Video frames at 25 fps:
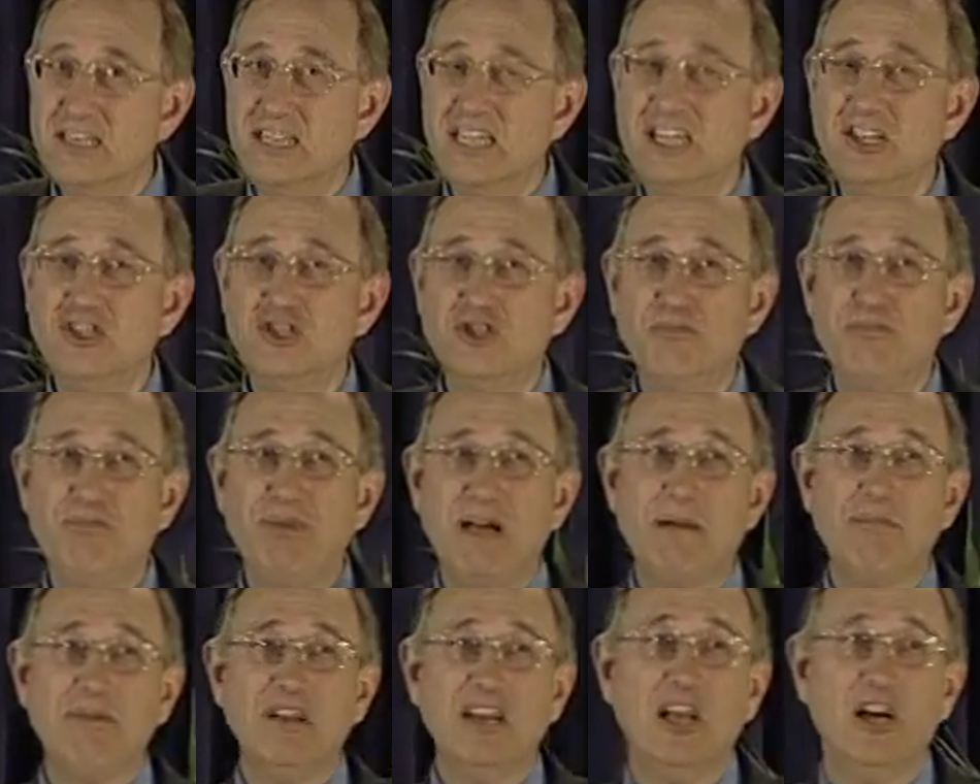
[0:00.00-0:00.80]
teach
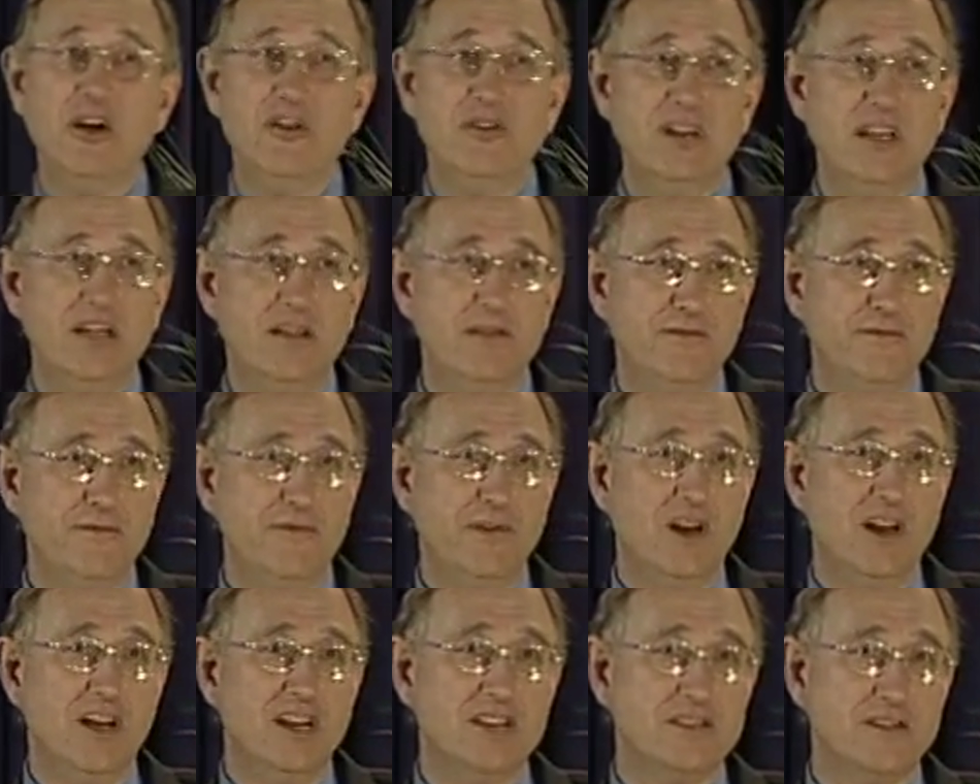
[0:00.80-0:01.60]
Babylonian
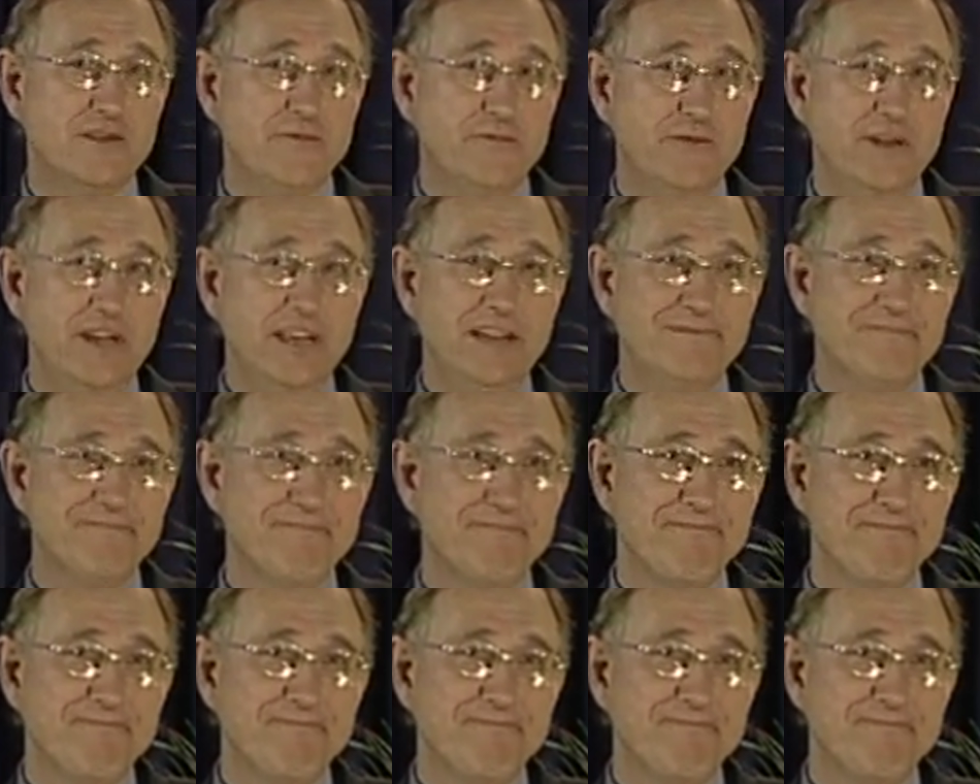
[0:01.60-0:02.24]
philosophy?